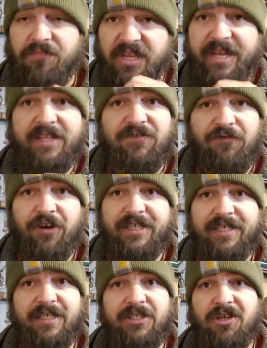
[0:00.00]
It's
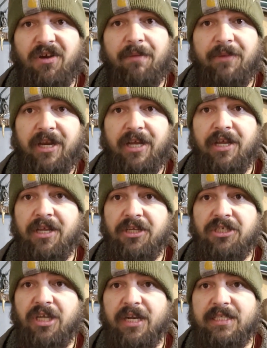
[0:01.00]
freezing, so I'm gonna
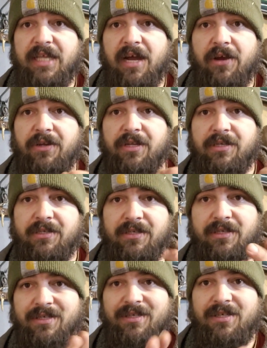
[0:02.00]
shut it down and
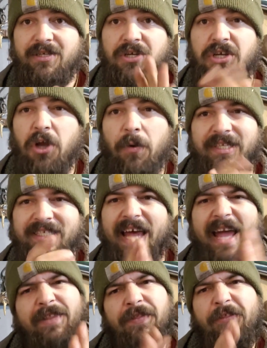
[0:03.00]
go
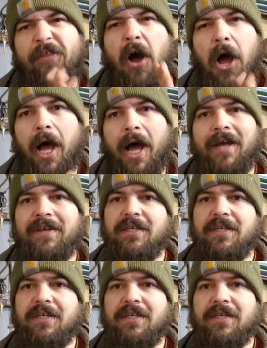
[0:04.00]
inside and thaw.